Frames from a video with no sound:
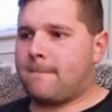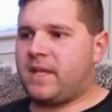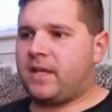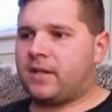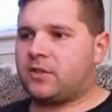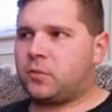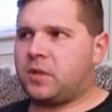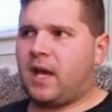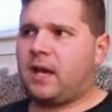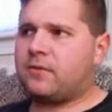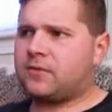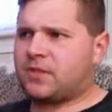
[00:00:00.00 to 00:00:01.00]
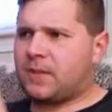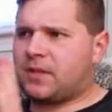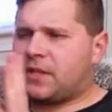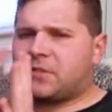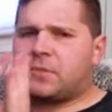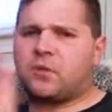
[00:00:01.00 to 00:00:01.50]
Because when you have
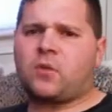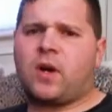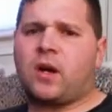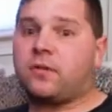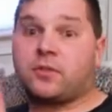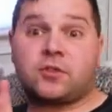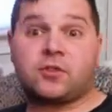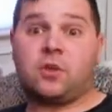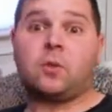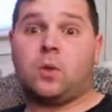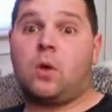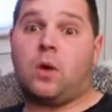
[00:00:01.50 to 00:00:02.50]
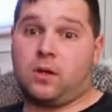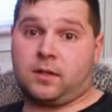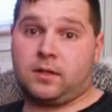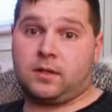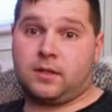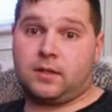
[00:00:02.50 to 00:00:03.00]
something that's been around for so
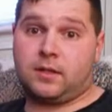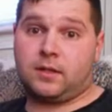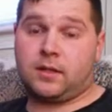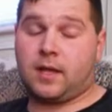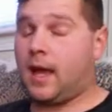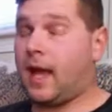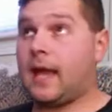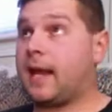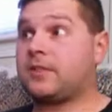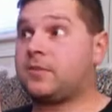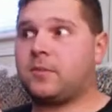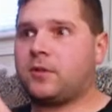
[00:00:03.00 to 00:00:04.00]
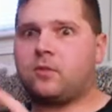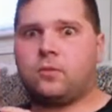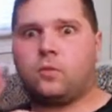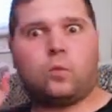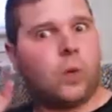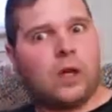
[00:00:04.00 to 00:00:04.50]
long, and has
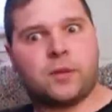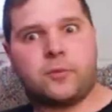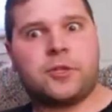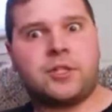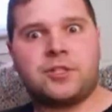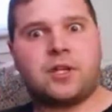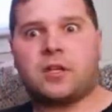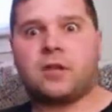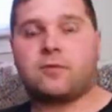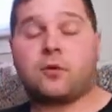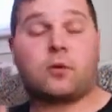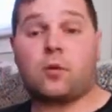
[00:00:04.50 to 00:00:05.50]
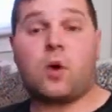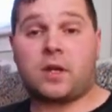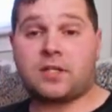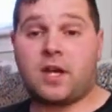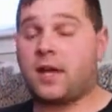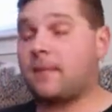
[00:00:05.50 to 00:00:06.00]
been well appreciated for a
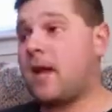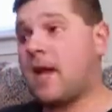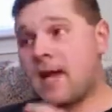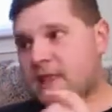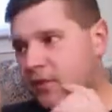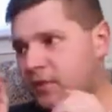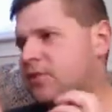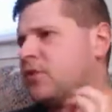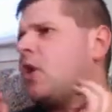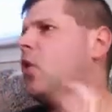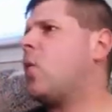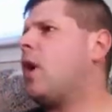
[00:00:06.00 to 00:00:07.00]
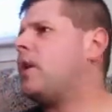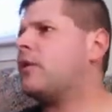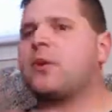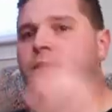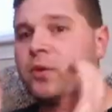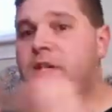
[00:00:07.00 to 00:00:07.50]
long time, there's no way you're
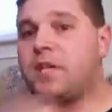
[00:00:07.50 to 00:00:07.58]
going to